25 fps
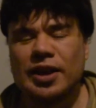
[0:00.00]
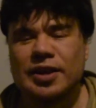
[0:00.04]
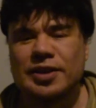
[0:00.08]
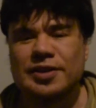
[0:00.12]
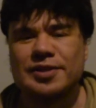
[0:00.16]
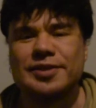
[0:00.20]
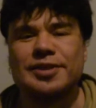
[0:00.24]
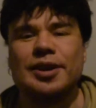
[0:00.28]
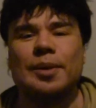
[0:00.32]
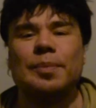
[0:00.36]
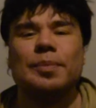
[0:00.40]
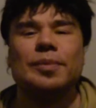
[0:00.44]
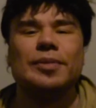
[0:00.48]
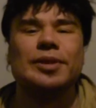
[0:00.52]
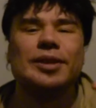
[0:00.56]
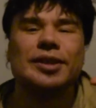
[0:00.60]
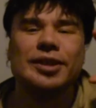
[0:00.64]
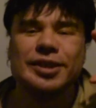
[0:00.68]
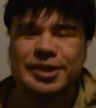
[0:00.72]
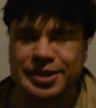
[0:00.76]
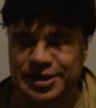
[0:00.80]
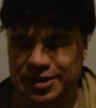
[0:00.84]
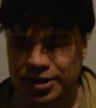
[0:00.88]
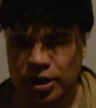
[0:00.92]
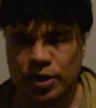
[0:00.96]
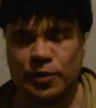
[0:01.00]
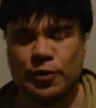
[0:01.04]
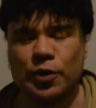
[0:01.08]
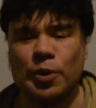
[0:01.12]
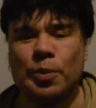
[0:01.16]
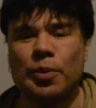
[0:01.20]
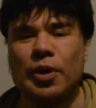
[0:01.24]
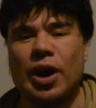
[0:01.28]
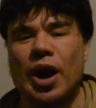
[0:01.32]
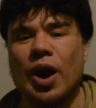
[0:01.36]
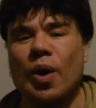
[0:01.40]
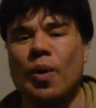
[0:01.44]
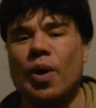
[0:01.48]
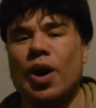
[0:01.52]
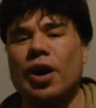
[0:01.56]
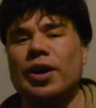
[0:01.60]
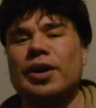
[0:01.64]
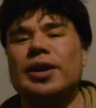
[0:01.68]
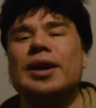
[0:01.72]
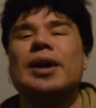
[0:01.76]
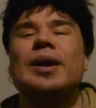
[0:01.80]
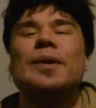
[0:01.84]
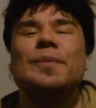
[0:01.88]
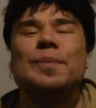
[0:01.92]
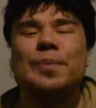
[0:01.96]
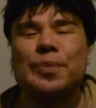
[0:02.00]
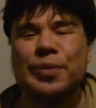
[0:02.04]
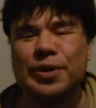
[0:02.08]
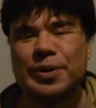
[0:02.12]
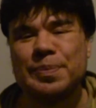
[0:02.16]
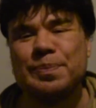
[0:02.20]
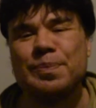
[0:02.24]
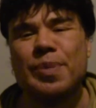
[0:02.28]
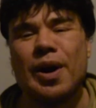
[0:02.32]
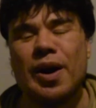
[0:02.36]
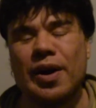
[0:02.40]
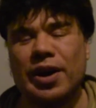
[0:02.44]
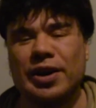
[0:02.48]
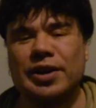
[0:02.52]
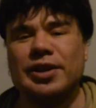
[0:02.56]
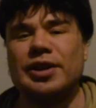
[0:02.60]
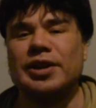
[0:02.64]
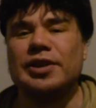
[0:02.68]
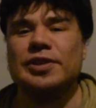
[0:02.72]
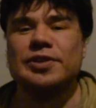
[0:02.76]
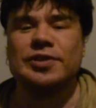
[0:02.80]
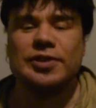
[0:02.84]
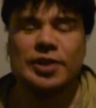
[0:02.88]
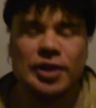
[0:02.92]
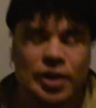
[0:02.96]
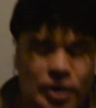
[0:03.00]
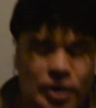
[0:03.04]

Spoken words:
some, starting from now on, preparedness